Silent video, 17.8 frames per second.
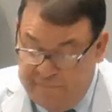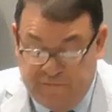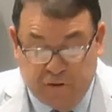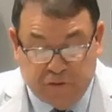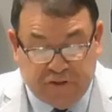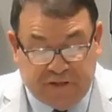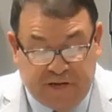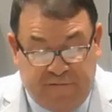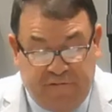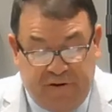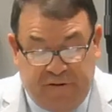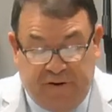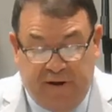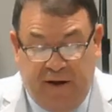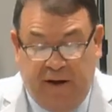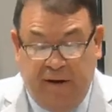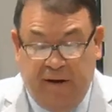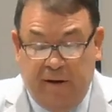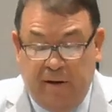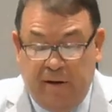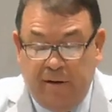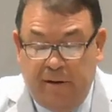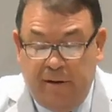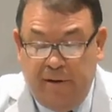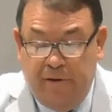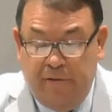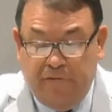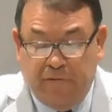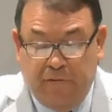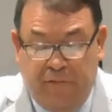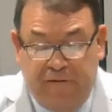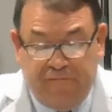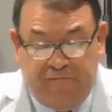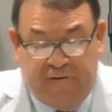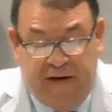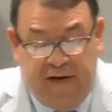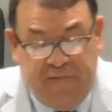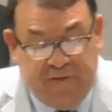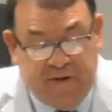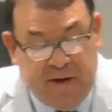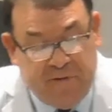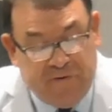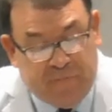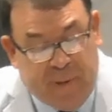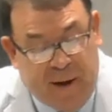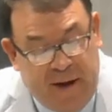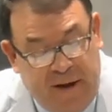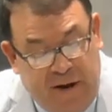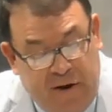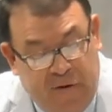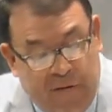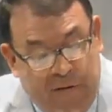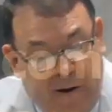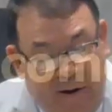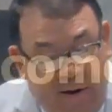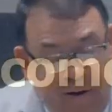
verse 17. So then faith comes by hearing,